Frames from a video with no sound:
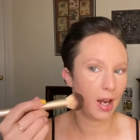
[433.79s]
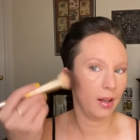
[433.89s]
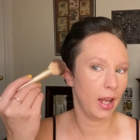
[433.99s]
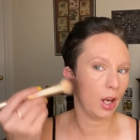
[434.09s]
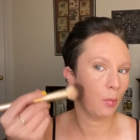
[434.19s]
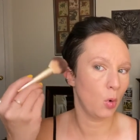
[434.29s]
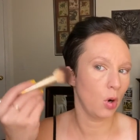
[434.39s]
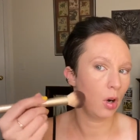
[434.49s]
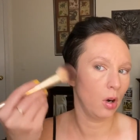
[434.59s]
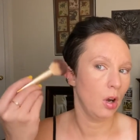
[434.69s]
I like a
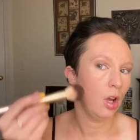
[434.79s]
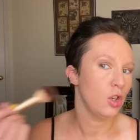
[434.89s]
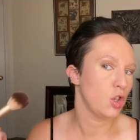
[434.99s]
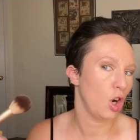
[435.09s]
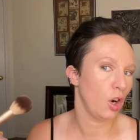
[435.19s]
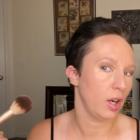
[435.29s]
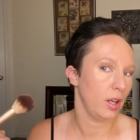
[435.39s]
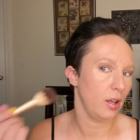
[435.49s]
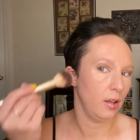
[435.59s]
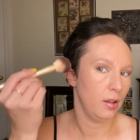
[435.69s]
more
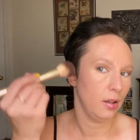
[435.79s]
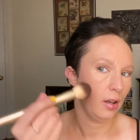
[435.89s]
targeted